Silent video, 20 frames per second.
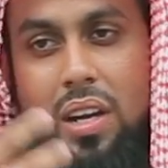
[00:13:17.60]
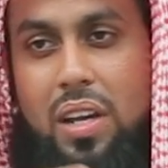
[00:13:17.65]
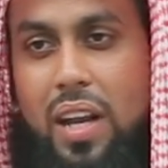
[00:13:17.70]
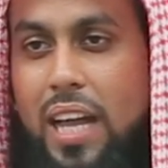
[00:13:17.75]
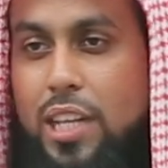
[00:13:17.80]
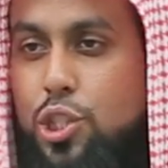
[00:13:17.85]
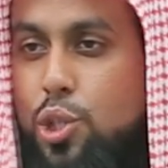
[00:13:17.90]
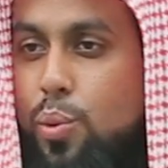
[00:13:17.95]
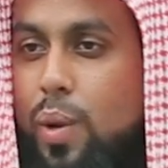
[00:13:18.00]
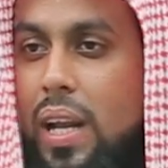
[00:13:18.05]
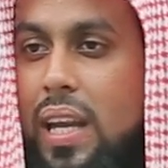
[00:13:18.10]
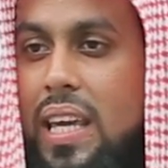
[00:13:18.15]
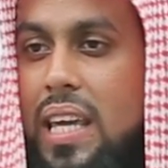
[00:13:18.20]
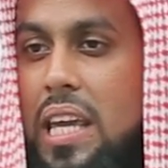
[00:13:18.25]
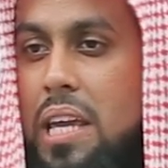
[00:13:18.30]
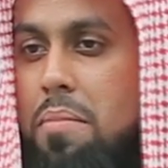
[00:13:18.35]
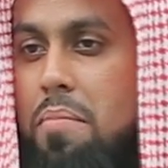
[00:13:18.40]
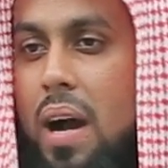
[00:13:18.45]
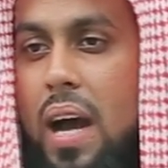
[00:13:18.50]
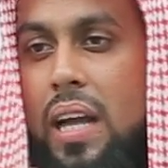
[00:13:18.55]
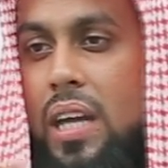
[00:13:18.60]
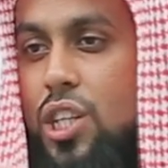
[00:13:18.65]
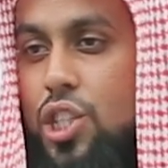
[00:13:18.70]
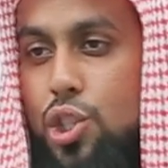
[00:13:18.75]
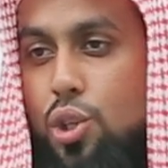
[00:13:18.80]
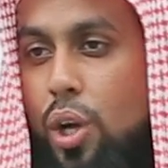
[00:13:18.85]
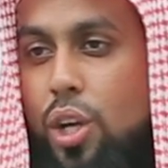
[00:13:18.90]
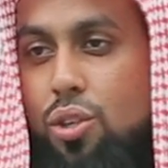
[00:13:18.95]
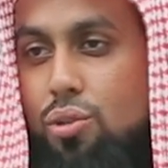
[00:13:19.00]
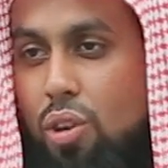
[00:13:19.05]
gradually iman
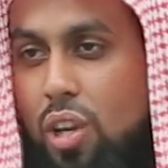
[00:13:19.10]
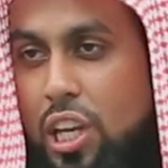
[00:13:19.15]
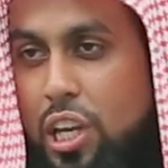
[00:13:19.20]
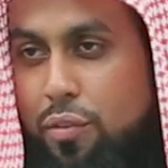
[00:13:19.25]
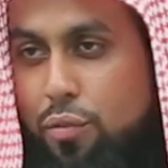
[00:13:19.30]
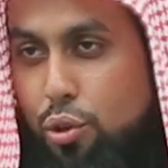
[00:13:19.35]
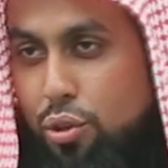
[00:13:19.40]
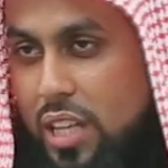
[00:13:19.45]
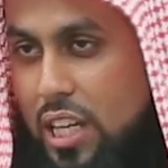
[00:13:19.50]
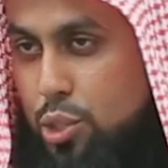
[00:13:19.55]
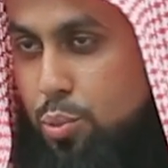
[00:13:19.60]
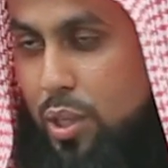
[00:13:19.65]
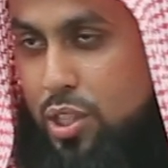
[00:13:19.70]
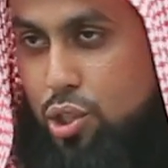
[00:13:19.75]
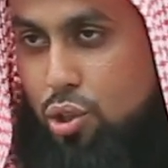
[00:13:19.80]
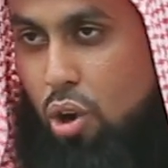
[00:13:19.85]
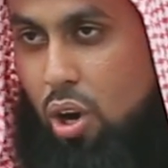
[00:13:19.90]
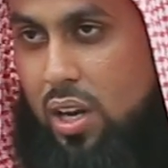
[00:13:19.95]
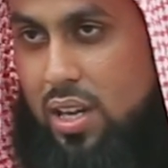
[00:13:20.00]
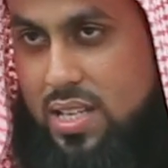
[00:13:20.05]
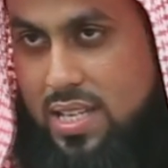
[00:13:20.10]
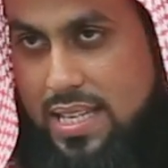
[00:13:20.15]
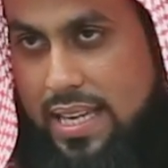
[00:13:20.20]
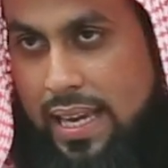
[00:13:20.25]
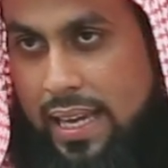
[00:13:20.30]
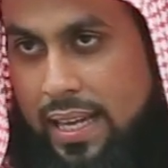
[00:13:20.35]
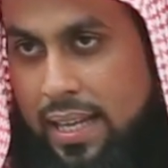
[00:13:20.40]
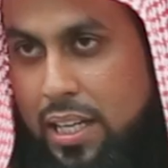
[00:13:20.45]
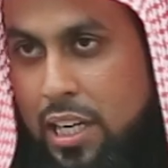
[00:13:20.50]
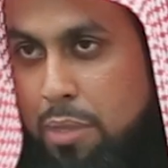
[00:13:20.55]
is going to leave you that's what scholars
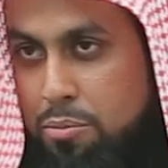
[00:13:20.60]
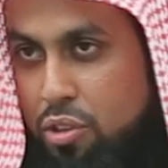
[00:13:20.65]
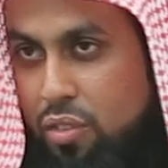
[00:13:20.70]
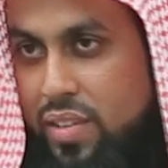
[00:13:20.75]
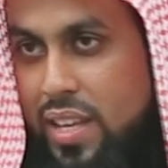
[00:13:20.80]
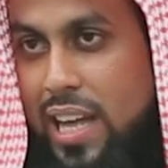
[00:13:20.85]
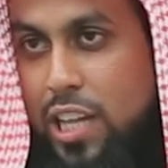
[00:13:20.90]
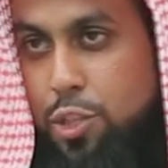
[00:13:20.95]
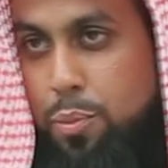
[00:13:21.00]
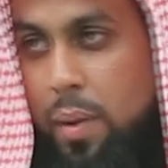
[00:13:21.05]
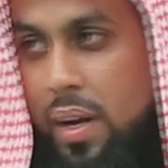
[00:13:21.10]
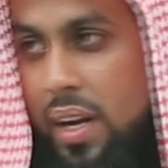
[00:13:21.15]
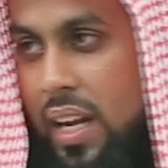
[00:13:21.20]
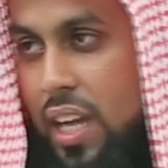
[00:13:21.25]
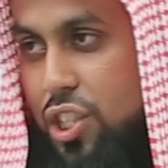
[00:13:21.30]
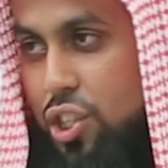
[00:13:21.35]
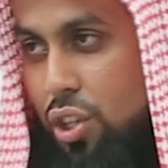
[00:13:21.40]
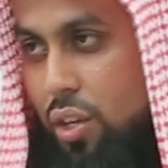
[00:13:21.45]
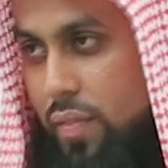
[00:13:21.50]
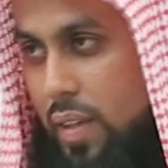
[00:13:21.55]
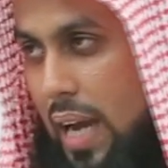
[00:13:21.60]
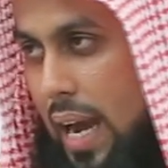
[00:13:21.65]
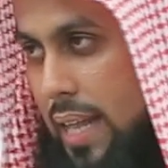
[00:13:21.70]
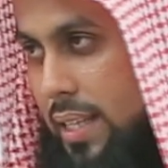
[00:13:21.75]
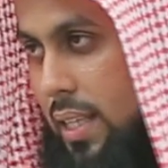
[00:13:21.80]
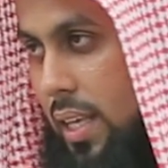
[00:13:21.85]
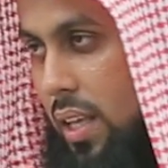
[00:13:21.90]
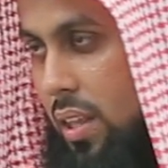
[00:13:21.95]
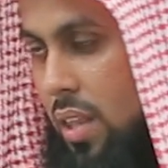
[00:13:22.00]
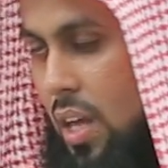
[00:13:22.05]
say in terms of the explanation of the
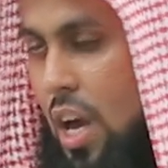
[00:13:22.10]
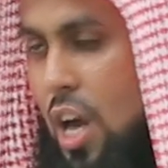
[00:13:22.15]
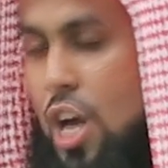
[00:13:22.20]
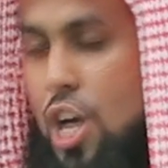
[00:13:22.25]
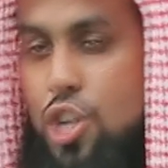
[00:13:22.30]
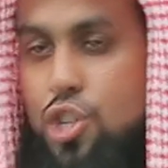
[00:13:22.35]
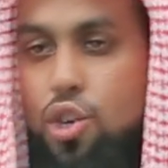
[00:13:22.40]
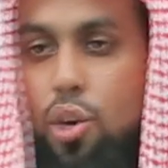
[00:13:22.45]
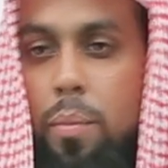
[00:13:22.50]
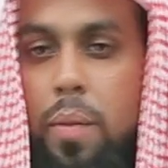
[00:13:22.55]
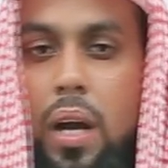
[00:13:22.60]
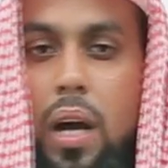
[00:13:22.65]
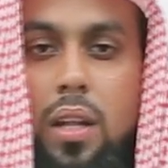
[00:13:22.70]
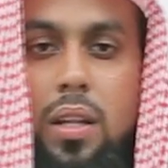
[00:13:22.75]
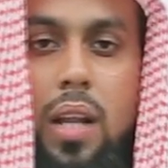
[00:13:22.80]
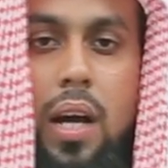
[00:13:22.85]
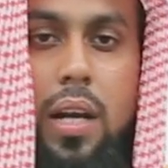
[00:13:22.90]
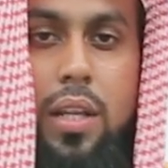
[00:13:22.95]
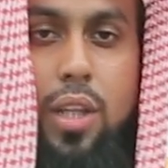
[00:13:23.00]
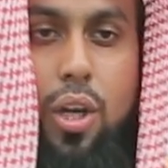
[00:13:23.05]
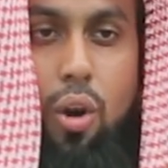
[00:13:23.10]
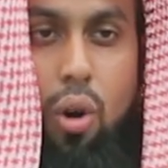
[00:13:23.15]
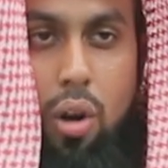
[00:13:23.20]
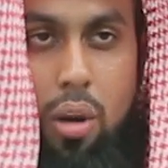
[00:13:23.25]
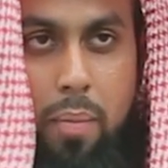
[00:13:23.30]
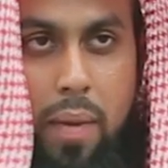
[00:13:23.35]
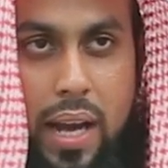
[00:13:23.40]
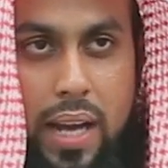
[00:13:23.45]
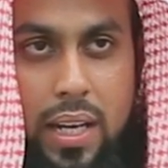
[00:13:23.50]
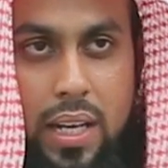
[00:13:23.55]
hadith so may allah the
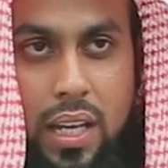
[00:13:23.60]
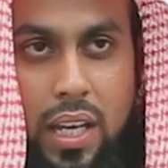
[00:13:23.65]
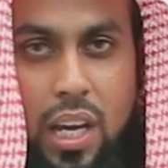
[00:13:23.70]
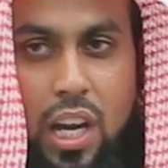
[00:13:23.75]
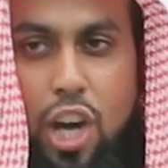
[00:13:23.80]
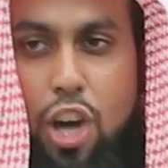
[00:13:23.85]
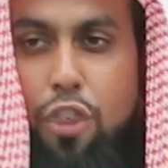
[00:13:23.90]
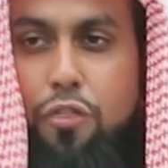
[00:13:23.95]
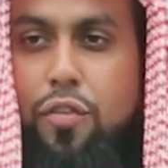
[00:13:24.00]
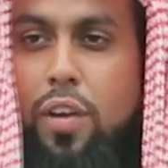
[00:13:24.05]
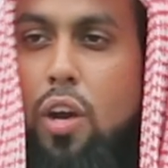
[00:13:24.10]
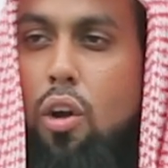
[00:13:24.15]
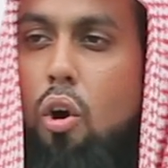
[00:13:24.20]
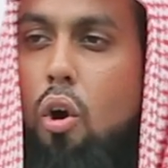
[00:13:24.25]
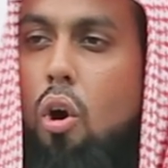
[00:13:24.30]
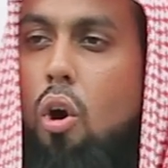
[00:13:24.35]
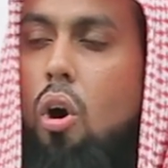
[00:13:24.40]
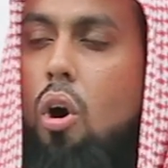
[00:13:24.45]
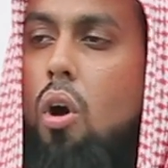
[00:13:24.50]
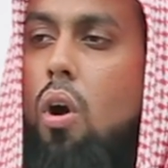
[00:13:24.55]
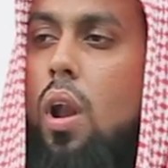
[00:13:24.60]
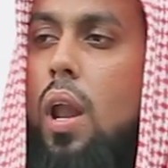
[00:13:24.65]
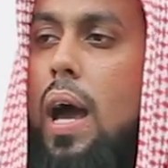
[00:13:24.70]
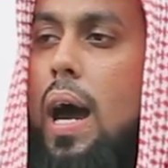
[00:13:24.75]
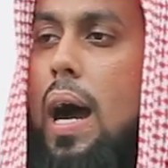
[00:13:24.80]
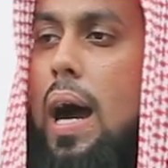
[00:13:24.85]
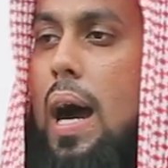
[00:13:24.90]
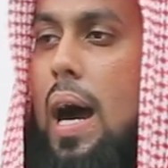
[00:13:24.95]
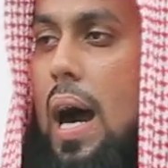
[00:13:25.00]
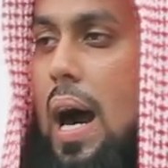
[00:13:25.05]
almighty fill all
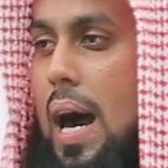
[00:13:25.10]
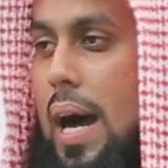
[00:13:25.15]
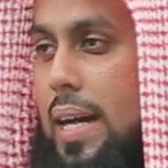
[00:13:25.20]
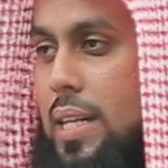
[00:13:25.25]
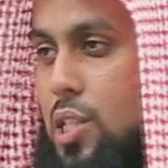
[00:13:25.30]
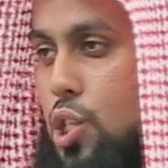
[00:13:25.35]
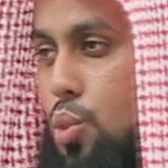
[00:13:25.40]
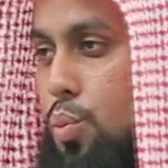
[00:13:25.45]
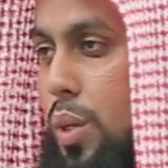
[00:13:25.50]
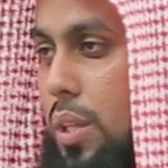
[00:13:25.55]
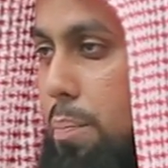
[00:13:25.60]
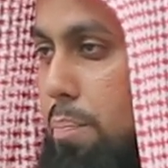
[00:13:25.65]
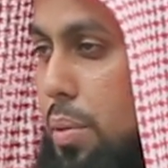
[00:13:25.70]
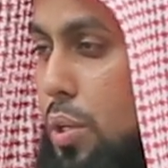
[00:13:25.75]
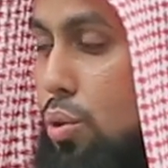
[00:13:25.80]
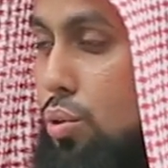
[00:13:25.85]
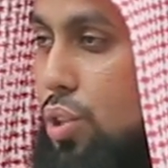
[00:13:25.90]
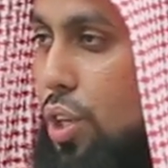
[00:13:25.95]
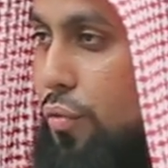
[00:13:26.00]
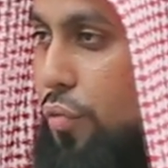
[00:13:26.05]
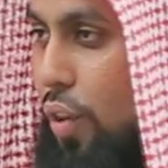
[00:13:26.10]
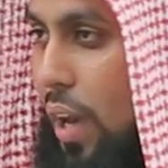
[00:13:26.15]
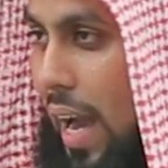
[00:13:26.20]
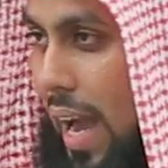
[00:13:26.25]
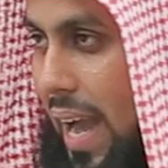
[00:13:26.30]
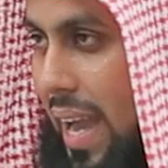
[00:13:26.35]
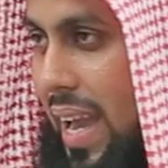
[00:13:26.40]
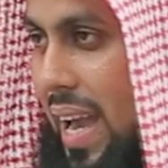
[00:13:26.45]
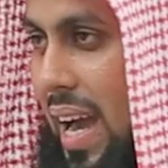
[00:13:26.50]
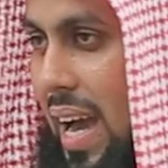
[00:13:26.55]
our hearts with beautiful
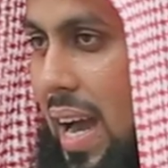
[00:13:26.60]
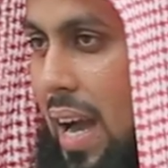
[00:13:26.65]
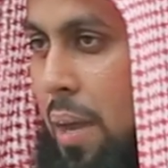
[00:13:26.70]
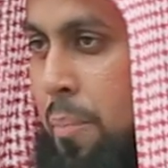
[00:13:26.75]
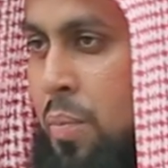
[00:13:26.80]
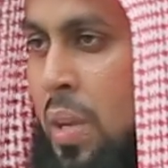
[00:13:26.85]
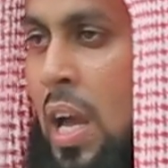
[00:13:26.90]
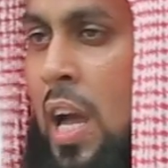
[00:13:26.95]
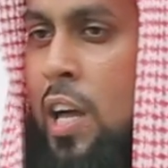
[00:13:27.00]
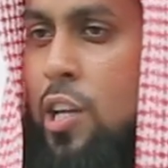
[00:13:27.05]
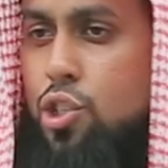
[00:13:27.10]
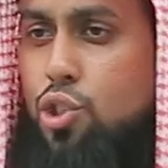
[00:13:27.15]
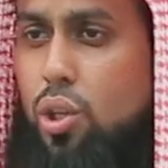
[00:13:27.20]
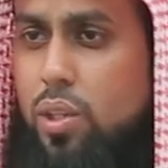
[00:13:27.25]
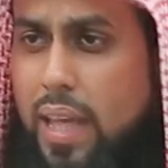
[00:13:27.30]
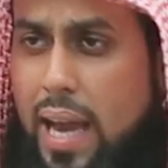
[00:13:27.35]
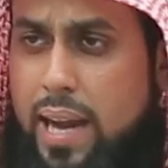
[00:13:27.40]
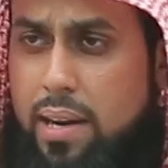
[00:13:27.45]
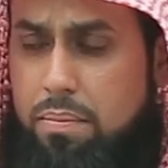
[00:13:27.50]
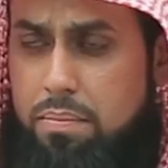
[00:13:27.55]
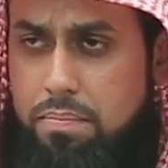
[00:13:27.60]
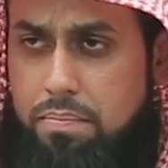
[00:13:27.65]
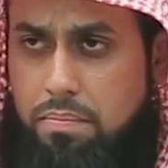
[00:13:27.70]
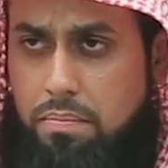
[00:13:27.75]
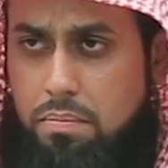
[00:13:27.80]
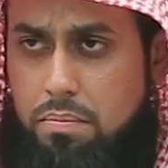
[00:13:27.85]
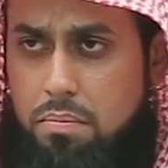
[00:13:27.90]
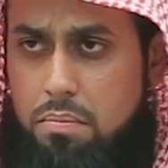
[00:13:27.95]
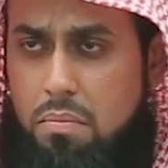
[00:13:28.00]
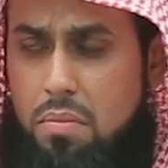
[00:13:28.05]
haya so that